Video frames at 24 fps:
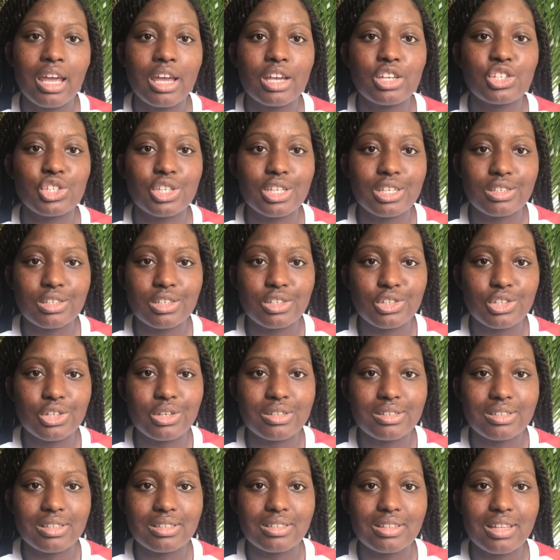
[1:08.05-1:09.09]
And Jesus
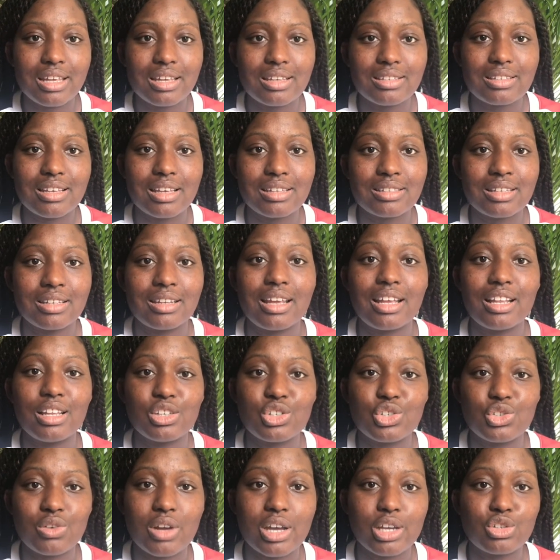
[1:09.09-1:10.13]
uses this as an
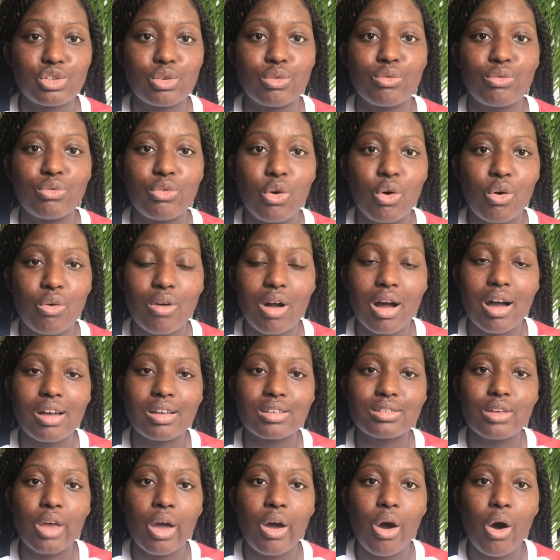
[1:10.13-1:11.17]
illustration for
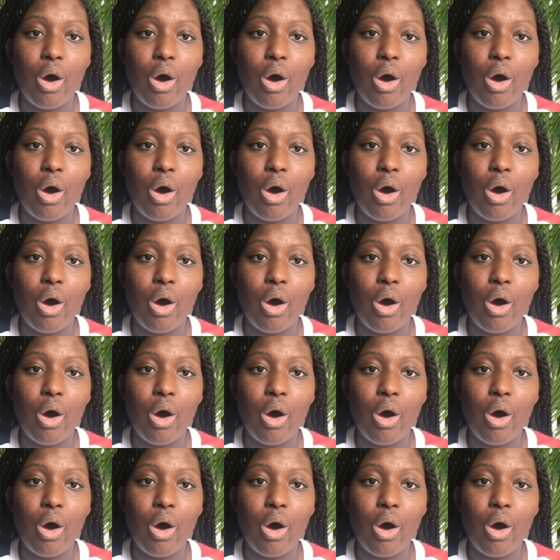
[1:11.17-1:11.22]
us